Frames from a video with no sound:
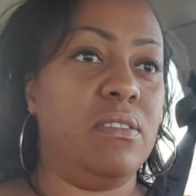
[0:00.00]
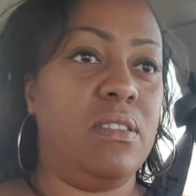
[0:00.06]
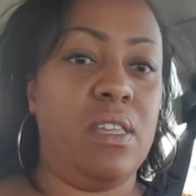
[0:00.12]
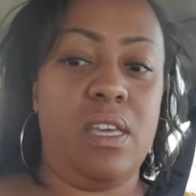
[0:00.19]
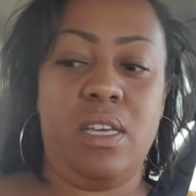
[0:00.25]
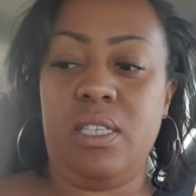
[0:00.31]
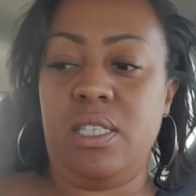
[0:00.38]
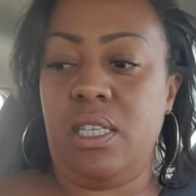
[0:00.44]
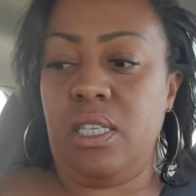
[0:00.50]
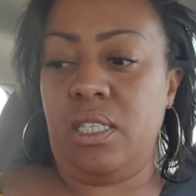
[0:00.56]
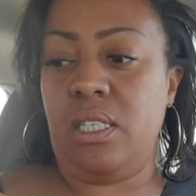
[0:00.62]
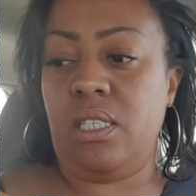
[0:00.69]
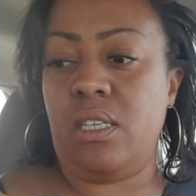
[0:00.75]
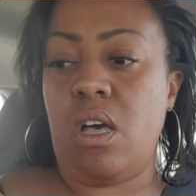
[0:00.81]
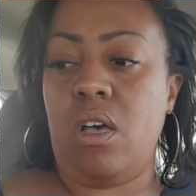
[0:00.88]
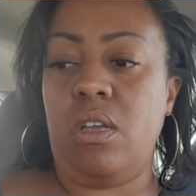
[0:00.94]
thing is this?
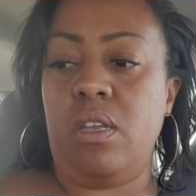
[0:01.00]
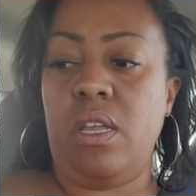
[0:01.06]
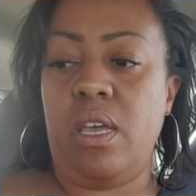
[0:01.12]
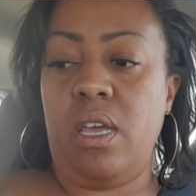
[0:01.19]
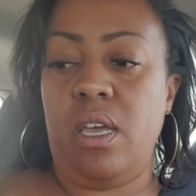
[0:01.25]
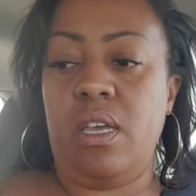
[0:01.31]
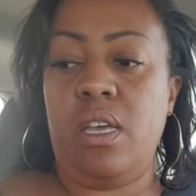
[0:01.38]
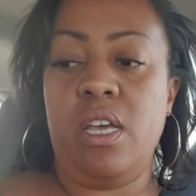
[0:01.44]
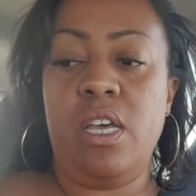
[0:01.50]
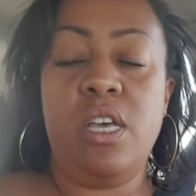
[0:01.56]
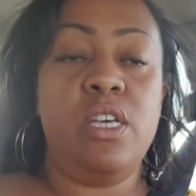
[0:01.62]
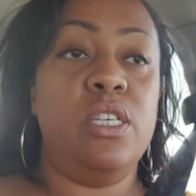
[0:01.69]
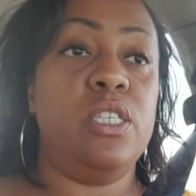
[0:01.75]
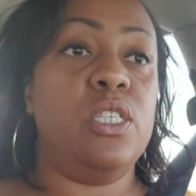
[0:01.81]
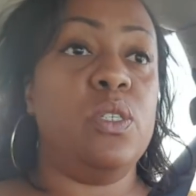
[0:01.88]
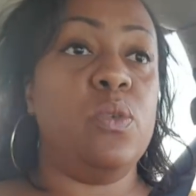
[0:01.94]
It's called a
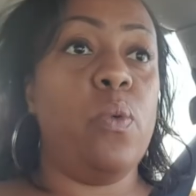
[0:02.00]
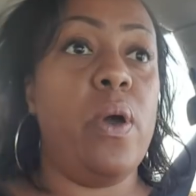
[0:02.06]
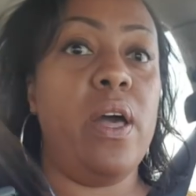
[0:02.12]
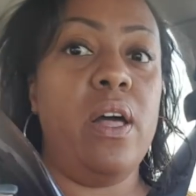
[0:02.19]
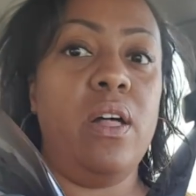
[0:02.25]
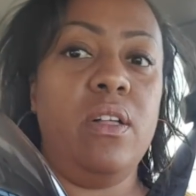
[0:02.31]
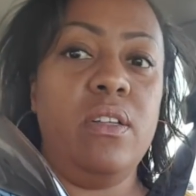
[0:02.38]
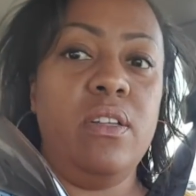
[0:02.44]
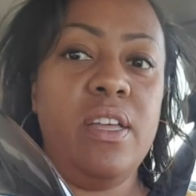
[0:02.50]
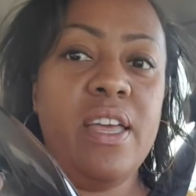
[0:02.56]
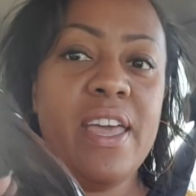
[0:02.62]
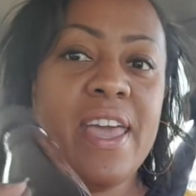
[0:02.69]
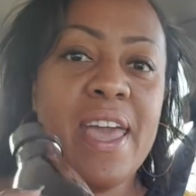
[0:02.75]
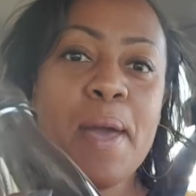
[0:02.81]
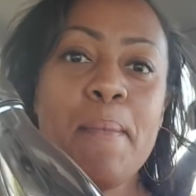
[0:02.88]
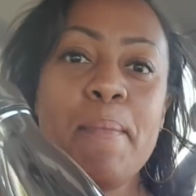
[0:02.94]
Swell.
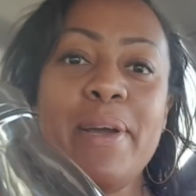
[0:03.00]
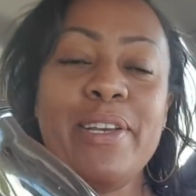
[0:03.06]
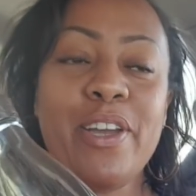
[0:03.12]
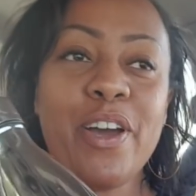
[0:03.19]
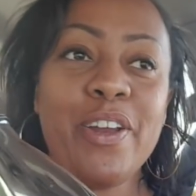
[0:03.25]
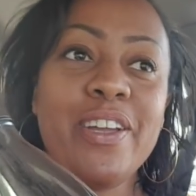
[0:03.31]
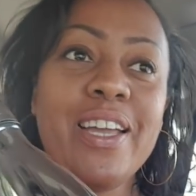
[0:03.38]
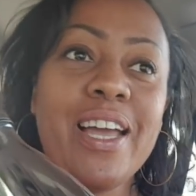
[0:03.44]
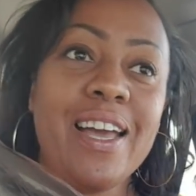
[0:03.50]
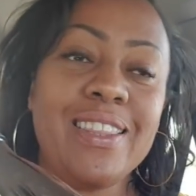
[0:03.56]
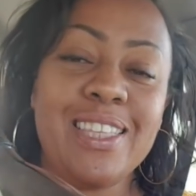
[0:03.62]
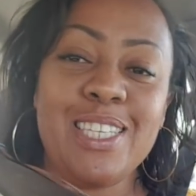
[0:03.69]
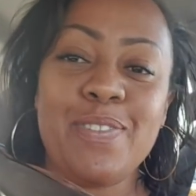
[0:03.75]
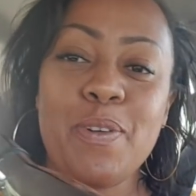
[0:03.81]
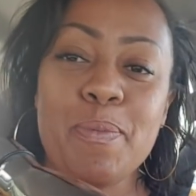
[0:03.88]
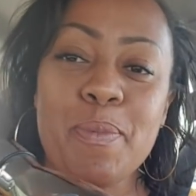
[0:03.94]
My daughter got
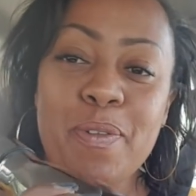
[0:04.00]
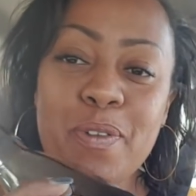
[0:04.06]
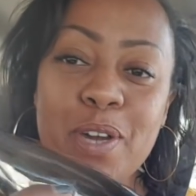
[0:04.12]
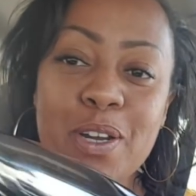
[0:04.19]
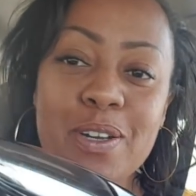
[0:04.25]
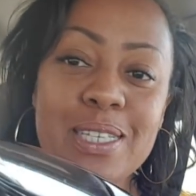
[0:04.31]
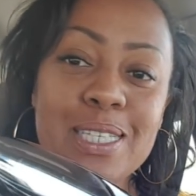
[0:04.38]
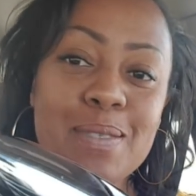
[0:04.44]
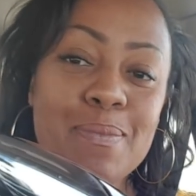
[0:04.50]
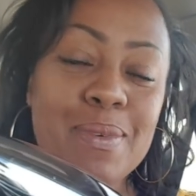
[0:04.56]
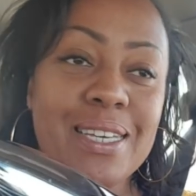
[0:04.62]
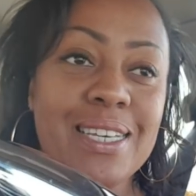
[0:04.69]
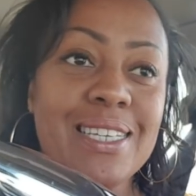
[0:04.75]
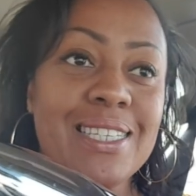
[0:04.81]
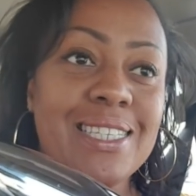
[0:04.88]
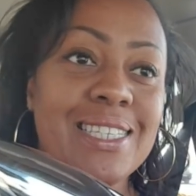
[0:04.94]
this for me for
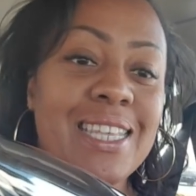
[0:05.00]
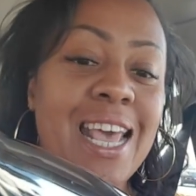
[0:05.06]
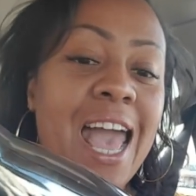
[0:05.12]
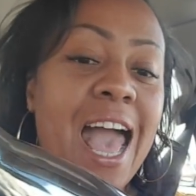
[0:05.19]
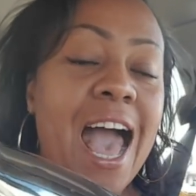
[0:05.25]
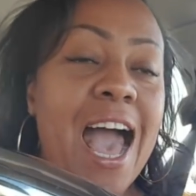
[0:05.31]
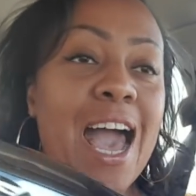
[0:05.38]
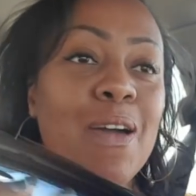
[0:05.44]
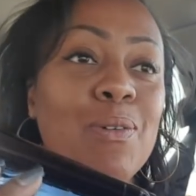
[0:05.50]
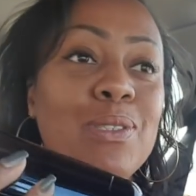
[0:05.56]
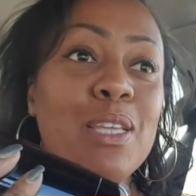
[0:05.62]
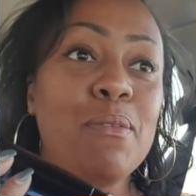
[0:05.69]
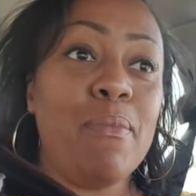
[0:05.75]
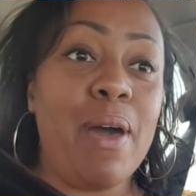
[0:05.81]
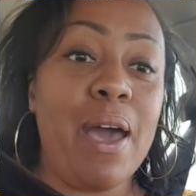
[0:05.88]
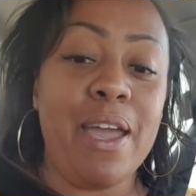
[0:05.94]
Christmas. I was
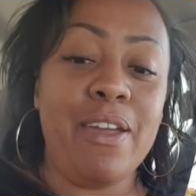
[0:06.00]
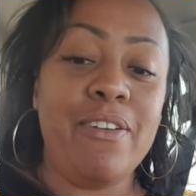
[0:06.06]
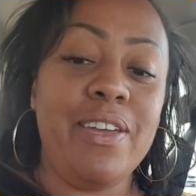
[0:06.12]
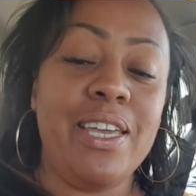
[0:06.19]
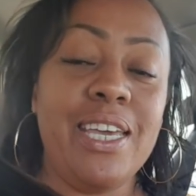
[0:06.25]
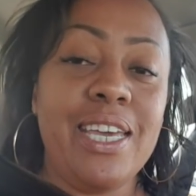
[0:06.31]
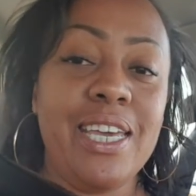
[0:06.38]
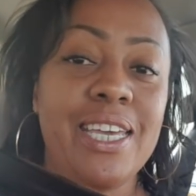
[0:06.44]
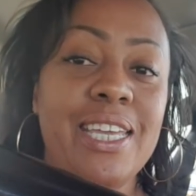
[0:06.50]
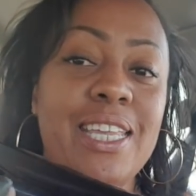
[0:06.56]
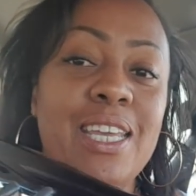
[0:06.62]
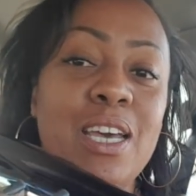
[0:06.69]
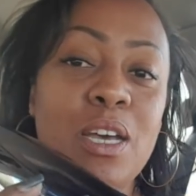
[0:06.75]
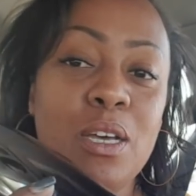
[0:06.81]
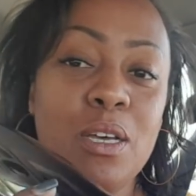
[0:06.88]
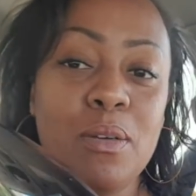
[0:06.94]
admiring it in
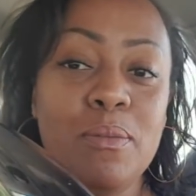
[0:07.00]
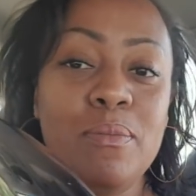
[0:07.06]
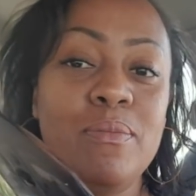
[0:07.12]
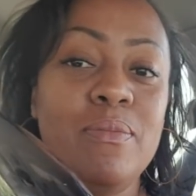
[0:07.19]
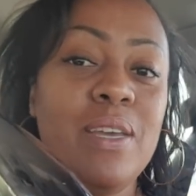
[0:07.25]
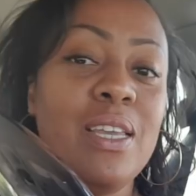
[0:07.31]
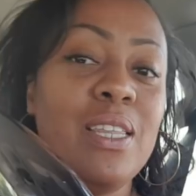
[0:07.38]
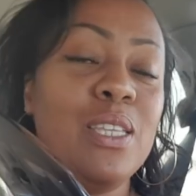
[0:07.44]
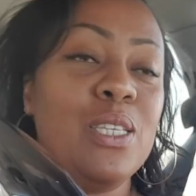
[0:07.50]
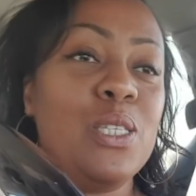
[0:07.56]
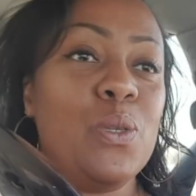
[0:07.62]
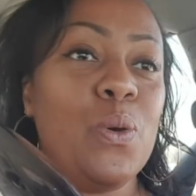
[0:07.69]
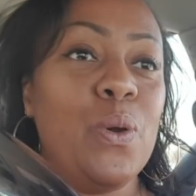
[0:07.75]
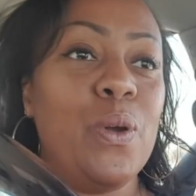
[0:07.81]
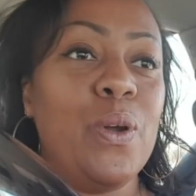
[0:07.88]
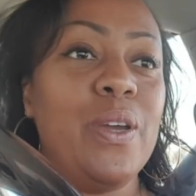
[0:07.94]
the
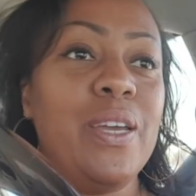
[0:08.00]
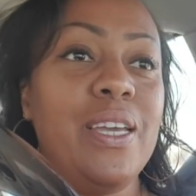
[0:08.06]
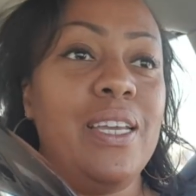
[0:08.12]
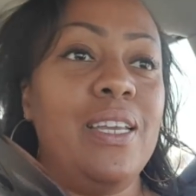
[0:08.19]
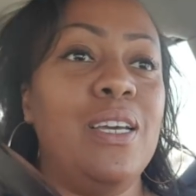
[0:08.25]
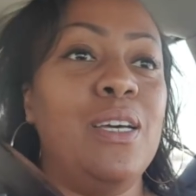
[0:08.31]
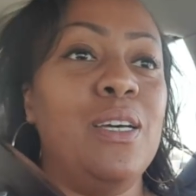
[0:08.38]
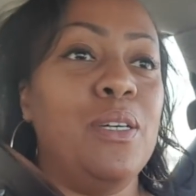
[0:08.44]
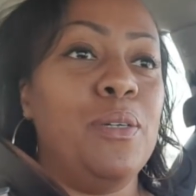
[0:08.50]
store in